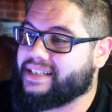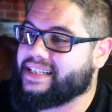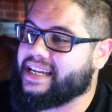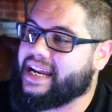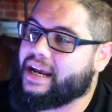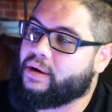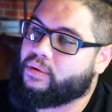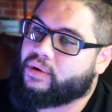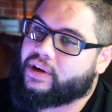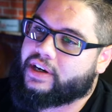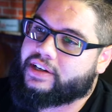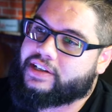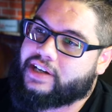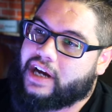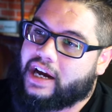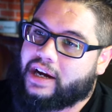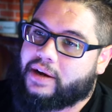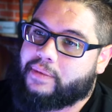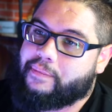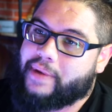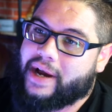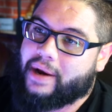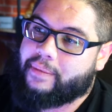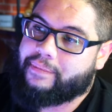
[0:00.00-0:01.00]
today we're going to talk
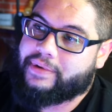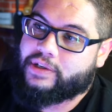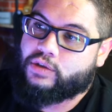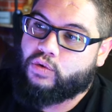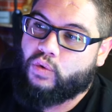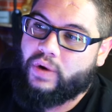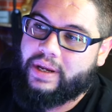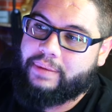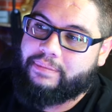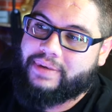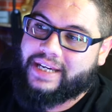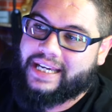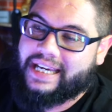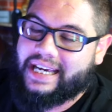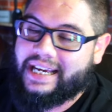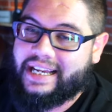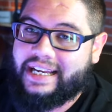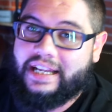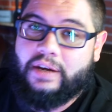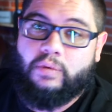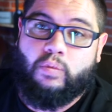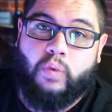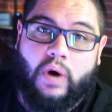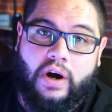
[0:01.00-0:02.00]
about between
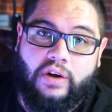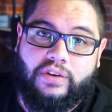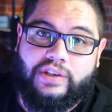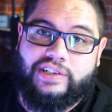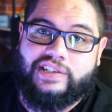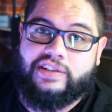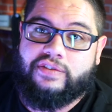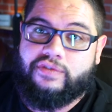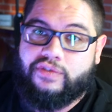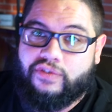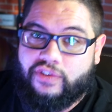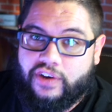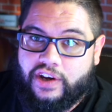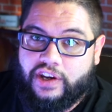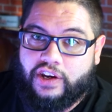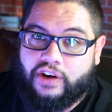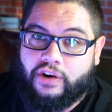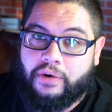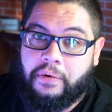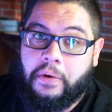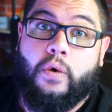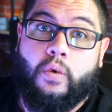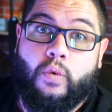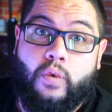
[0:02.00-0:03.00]
bikini, wellness, and
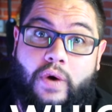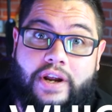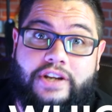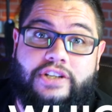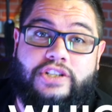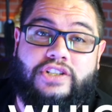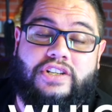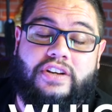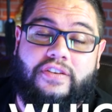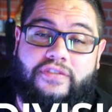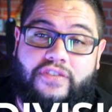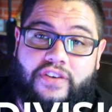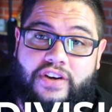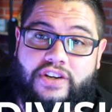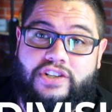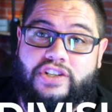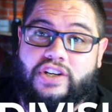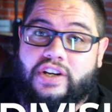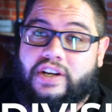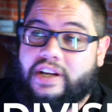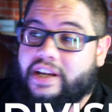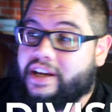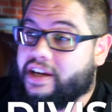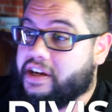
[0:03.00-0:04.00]
figure, which
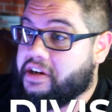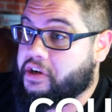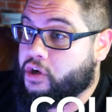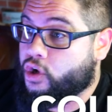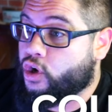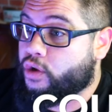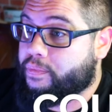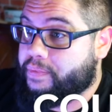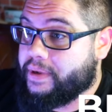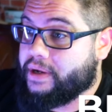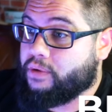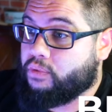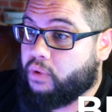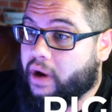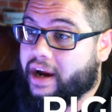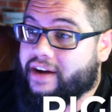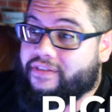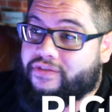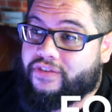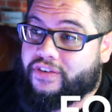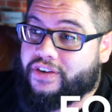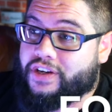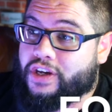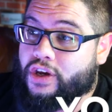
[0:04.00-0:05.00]
division it could be
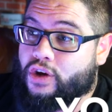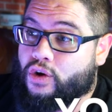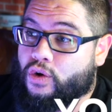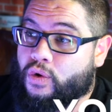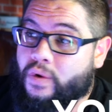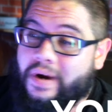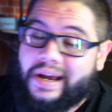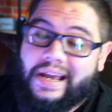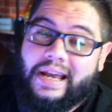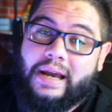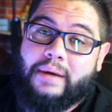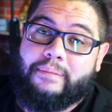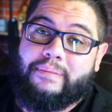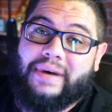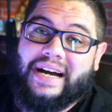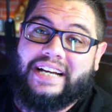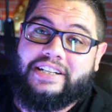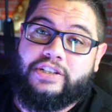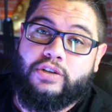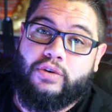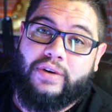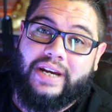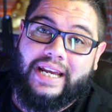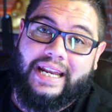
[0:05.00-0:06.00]
right for you by
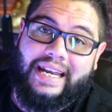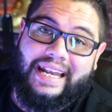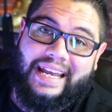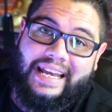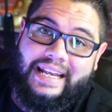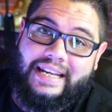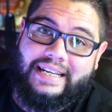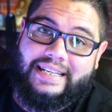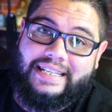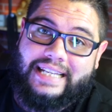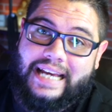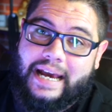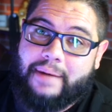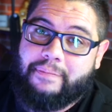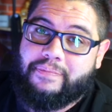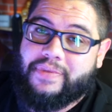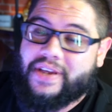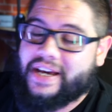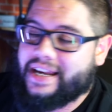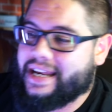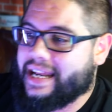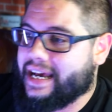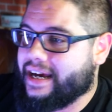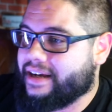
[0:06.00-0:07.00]
doing an in-depth
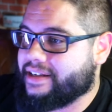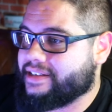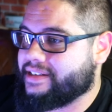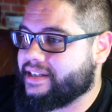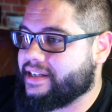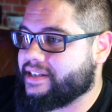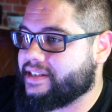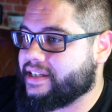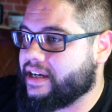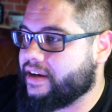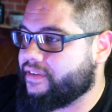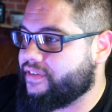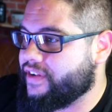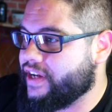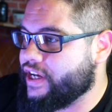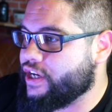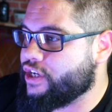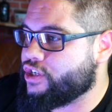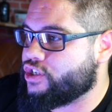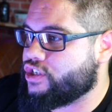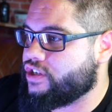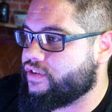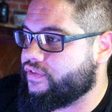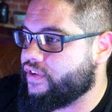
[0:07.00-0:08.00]
analysis of
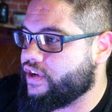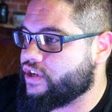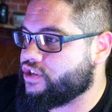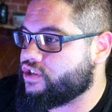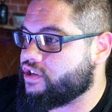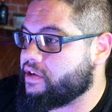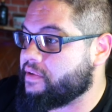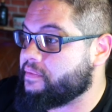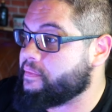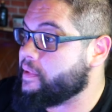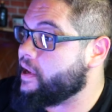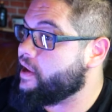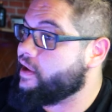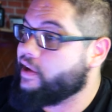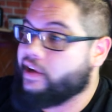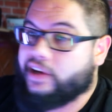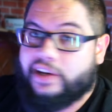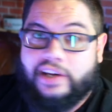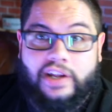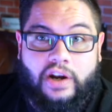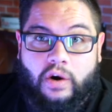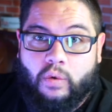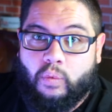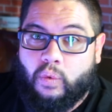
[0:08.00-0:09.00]
each division,
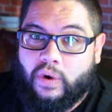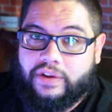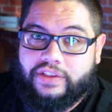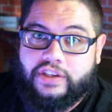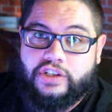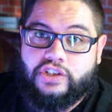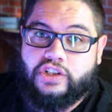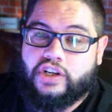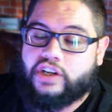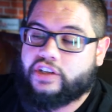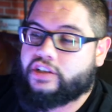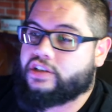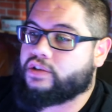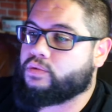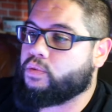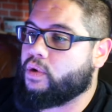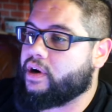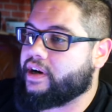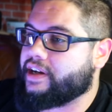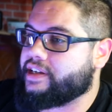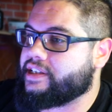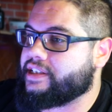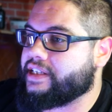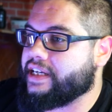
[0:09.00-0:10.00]
you know, what the judges
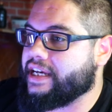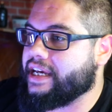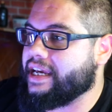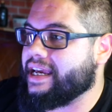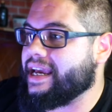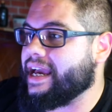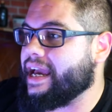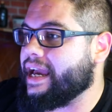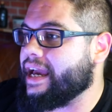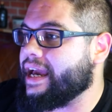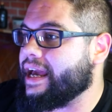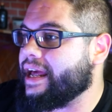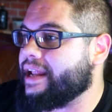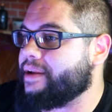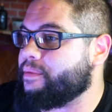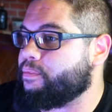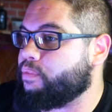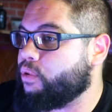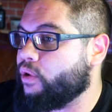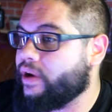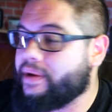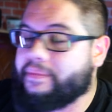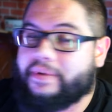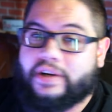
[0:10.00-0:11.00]
want to see, and
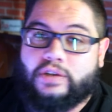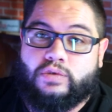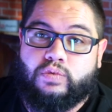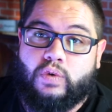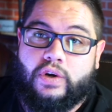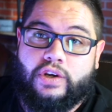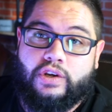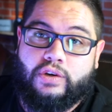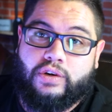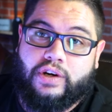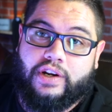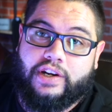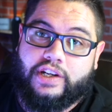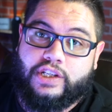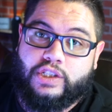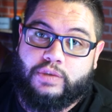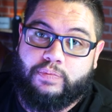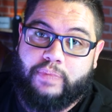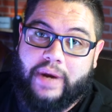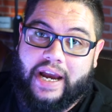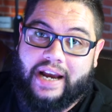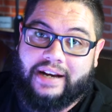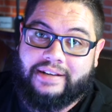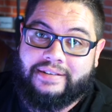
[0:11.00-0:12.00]
pretty much what you could
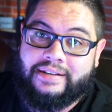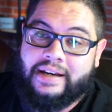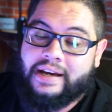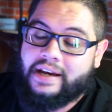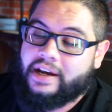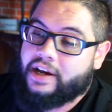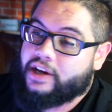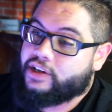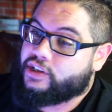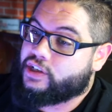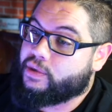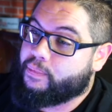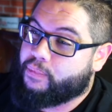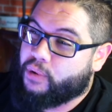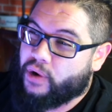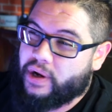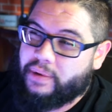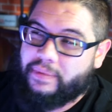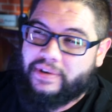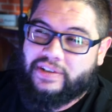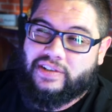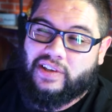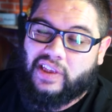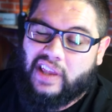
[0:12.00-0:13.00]
expect to
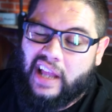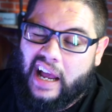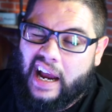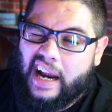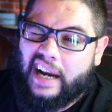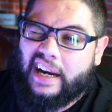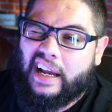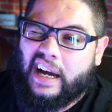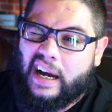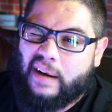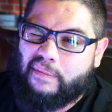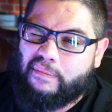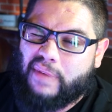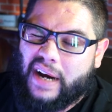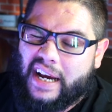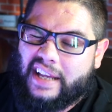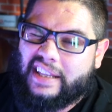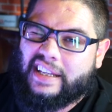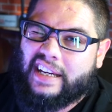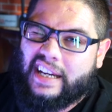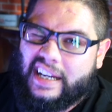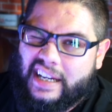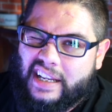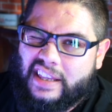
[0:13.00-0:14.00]
pretty much line up by
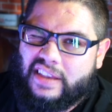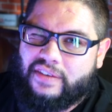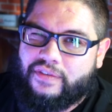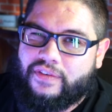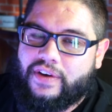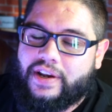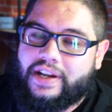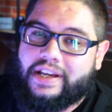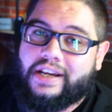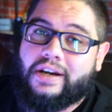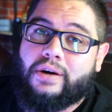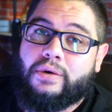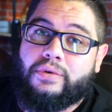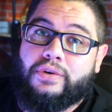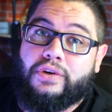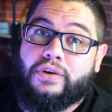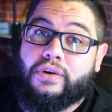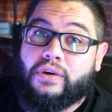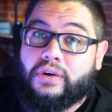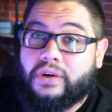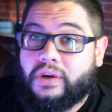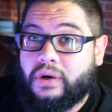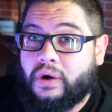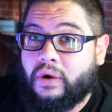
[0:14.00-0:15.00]
the end of the video,
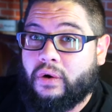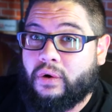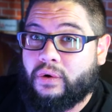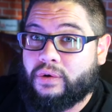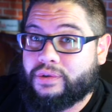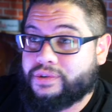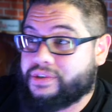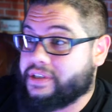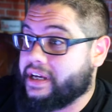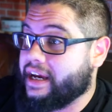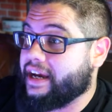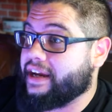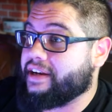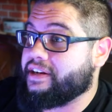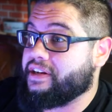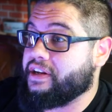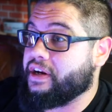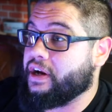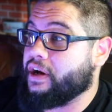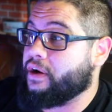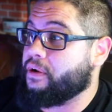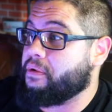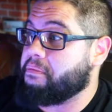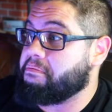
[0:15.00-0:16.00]
your goals, and, you
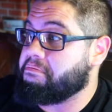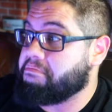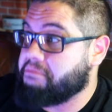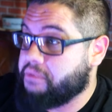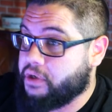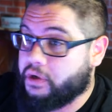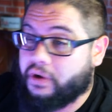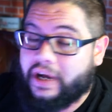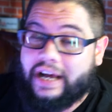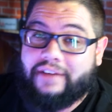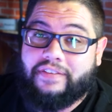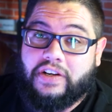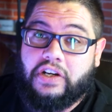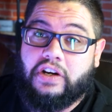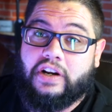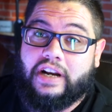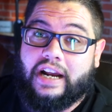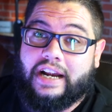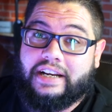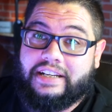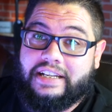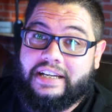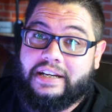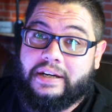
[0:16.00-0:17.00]
know, you'll have a good
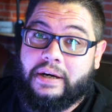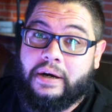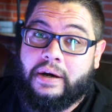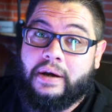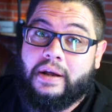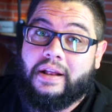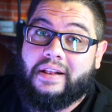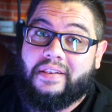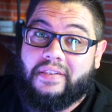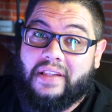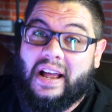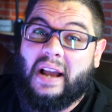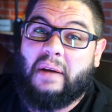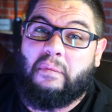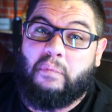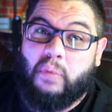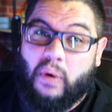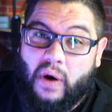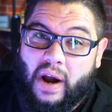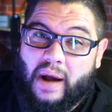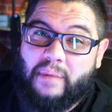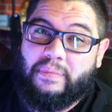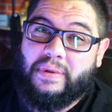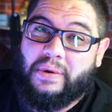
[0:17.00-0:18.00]
idea, like
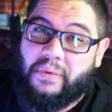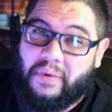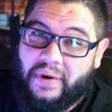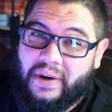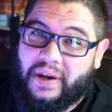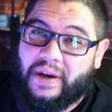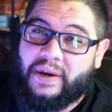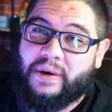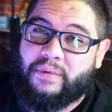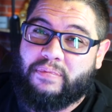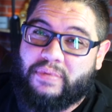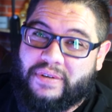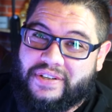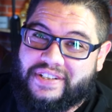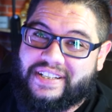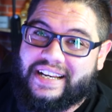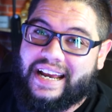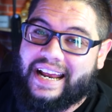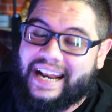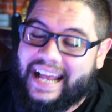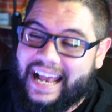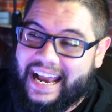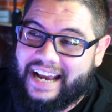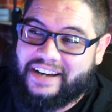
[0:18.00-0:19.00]
probably one hundred
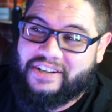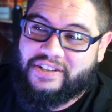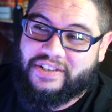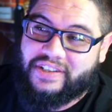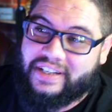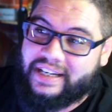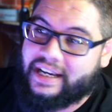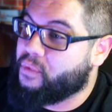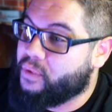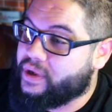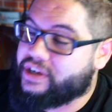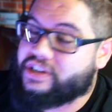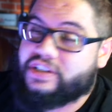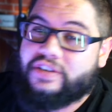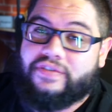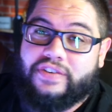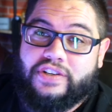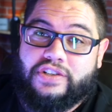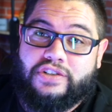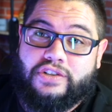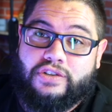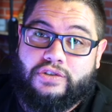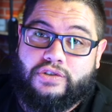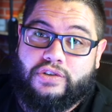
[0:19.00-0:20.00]
percent actually, which
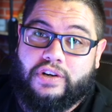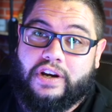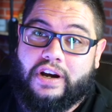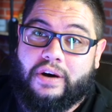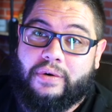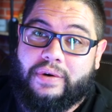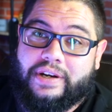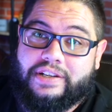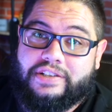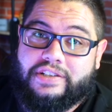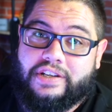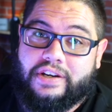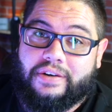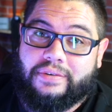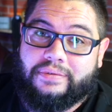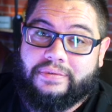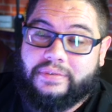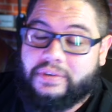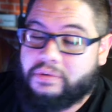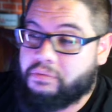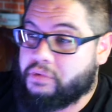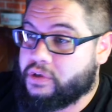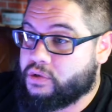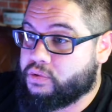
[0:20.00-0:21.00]
division you should go into
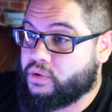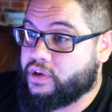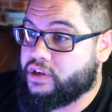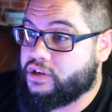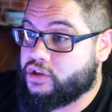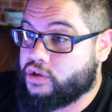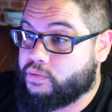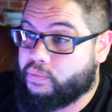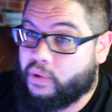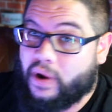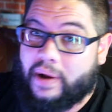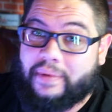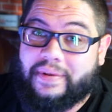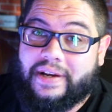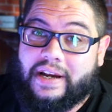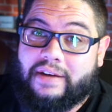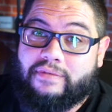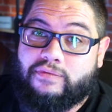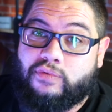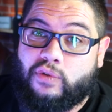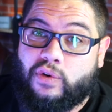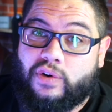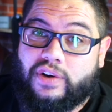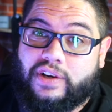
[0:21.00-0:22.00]
and which one you should probably
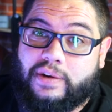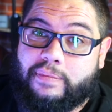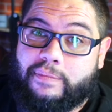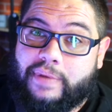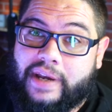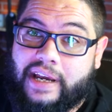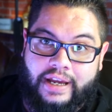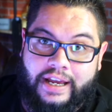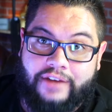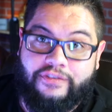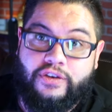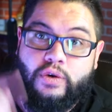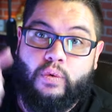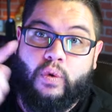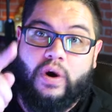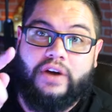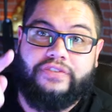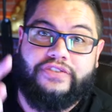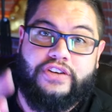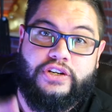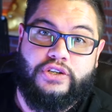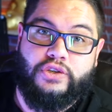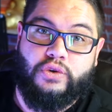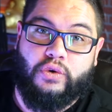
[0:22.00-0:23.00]
aim for to compete. If you
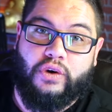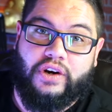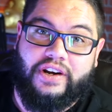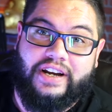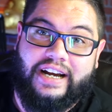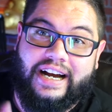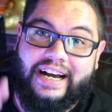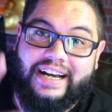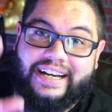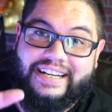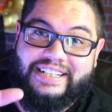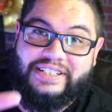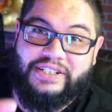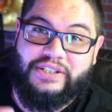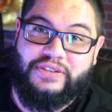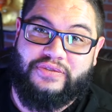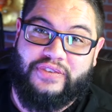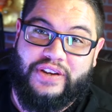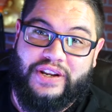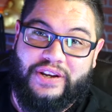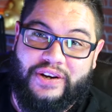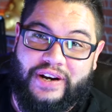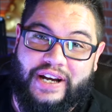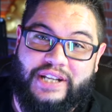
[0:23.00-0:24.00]
want the shortcut, because this
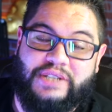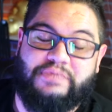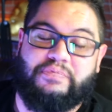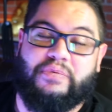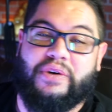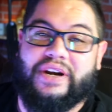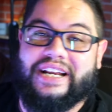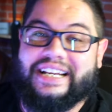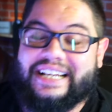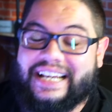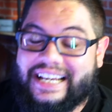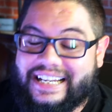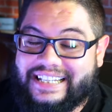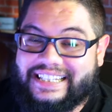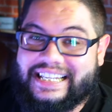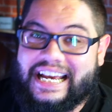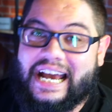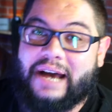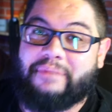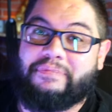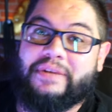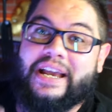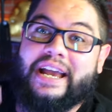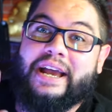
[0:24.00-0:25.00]
video gets pretty
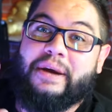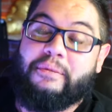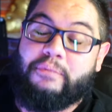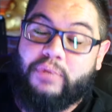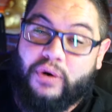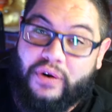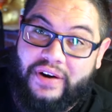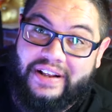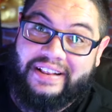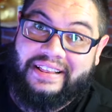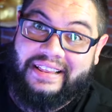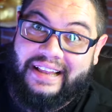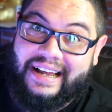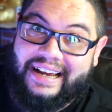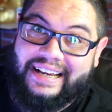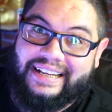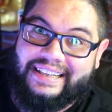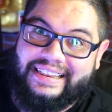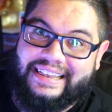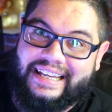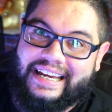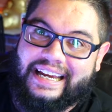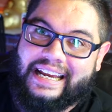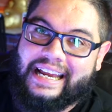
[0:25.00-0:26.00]
in-depth, pretty
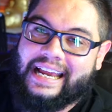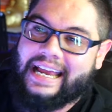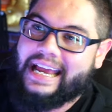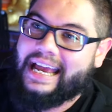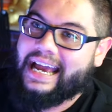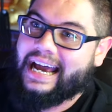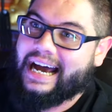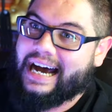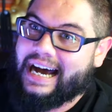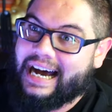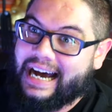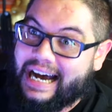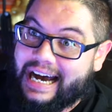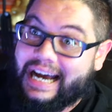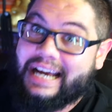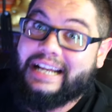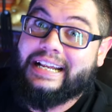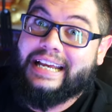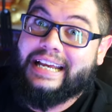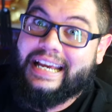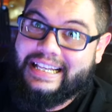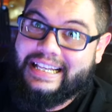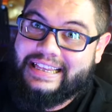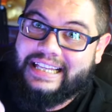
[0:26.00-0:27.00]
lengthy, uh,
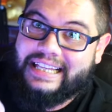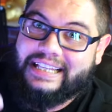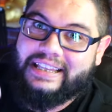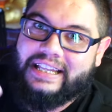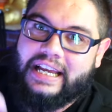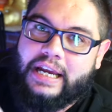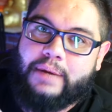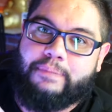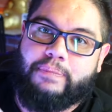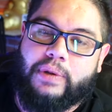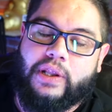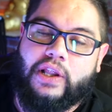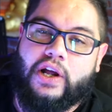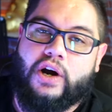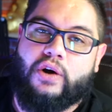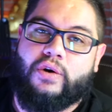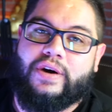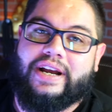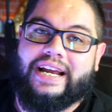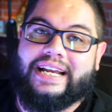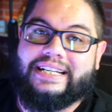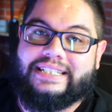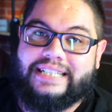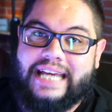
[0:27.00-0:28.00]
hit the link below
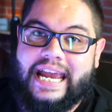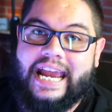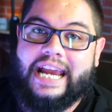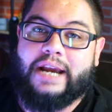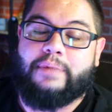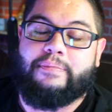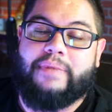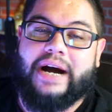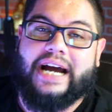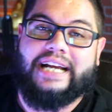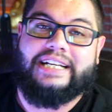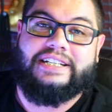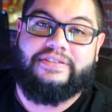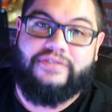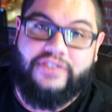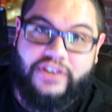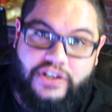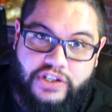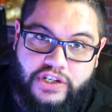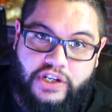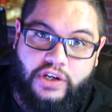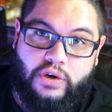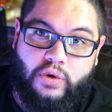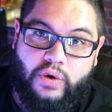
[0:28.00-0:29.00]
and take my
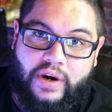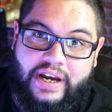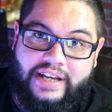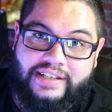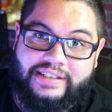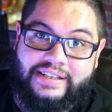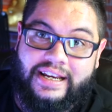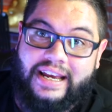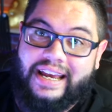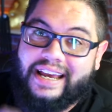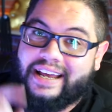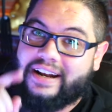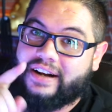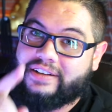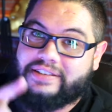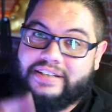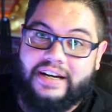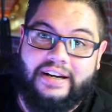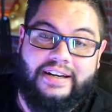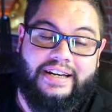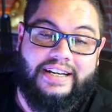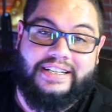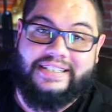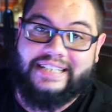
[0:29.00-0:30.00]
division quiz, and I'll
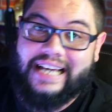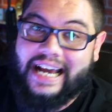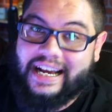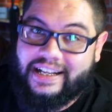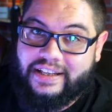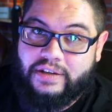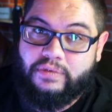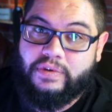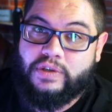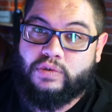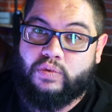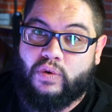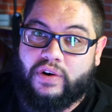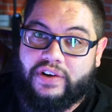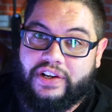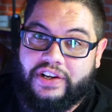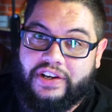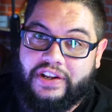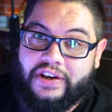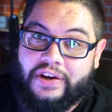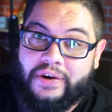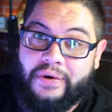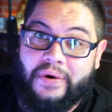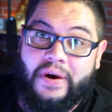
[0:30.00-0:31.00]
tell you exactly which one to
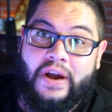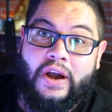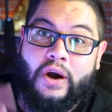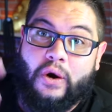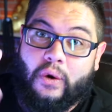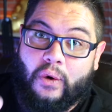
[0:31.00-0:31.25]
do.